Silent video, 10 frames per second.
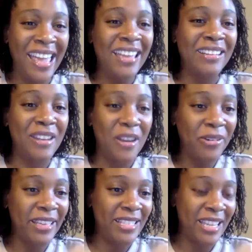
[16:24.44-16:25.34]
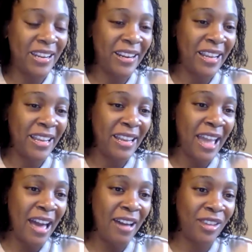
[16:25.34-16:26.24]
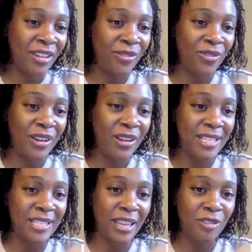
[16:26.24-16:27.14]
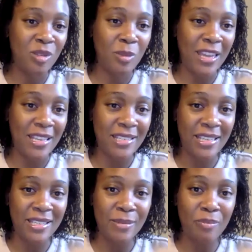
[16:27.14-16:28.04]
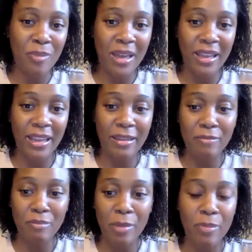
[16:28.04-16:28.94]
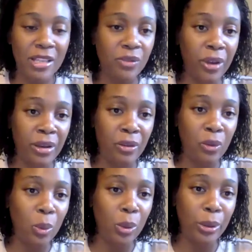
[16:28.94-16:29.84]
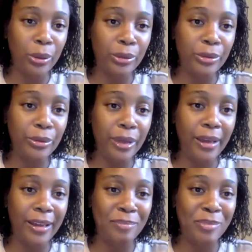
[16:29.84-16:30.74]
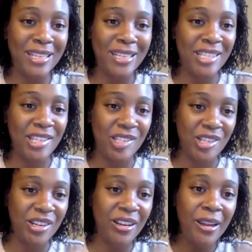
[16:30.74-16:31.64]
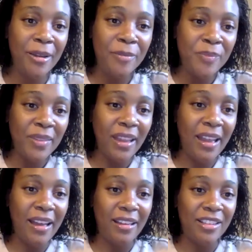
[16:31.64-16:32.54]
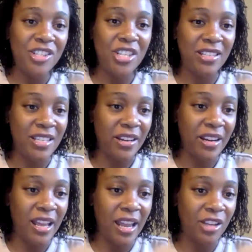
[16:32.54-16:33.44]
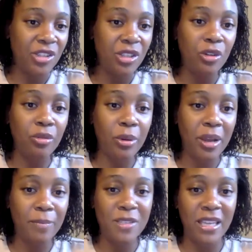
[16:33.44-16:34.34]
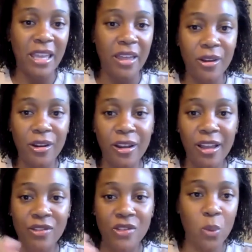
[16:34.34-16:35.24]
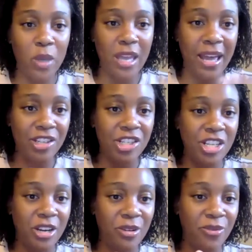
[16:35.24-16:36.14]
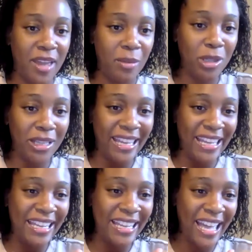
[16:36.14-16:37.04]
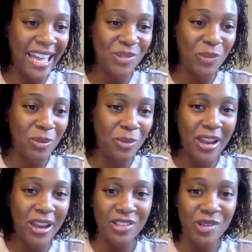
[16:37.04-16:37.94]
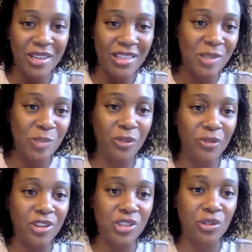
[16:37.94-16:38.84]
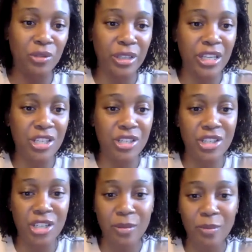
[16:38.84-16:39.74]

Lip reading: knowing Daren and having a very safe space as my best friend in the world, and my sister. She and Darren had actually grown up together. And so we had shared family as we were entering this professional relationship